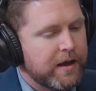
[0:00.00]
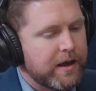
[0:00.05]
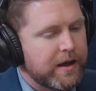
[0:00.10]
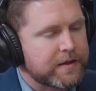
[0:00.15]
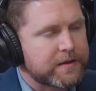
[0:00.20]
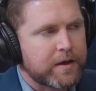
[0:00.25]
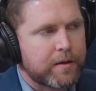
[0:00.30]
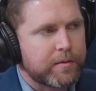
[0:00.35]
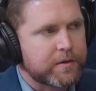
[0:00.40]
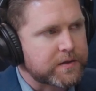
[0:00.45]

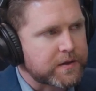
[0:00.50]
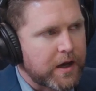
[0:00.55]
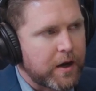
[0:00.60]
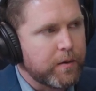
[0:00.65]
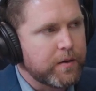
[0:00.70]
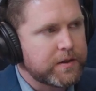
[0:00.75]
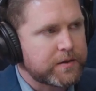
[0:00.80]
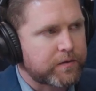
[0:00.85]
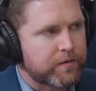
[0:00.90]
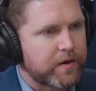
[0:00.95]
it's almost
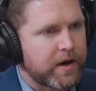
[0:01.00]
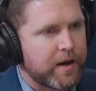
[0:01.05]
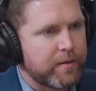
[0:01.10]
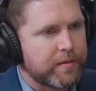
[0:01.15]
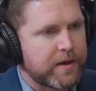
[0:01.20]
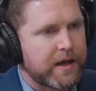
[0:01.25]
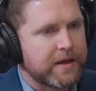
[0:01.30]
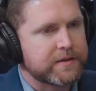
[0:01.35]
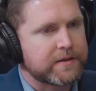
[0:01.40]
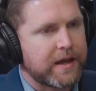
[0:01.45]
always
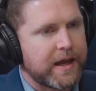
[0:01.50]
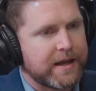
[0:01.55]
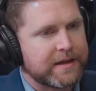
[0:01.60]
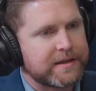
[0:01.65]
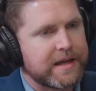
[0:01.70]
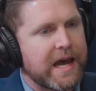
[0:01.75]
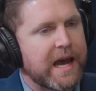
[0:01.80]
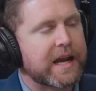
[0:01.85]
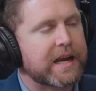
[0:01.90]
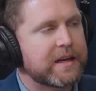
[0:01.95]
framed as
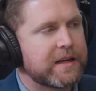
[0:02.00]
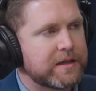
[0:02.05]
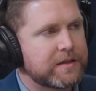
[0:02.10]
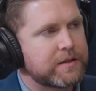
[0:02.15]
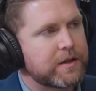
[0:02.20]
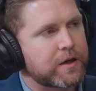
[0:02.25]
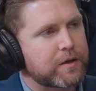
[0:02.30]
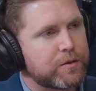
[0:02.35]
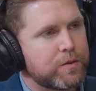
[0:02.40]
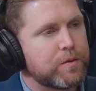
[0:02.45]

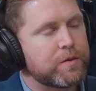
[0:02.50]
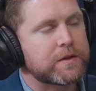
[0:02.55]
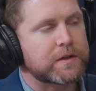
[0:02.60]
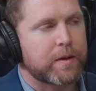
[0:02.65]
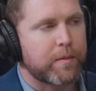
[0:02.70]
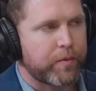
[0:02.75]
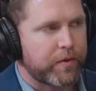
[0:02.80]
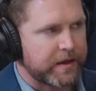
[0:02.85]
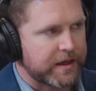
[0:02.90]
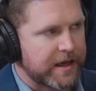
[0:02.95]
antagonistic to
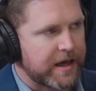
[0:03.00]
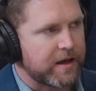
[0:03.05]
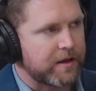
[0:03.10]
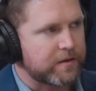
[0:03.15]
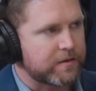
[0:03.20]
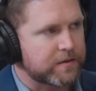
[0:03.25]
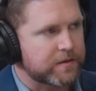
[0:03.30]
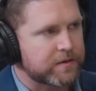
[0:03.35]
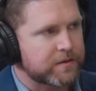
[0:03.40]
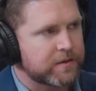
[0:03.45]
something
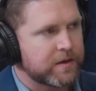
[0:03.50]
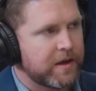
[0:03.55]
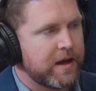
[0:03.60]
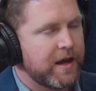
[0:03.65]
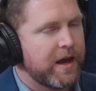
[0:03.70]
else.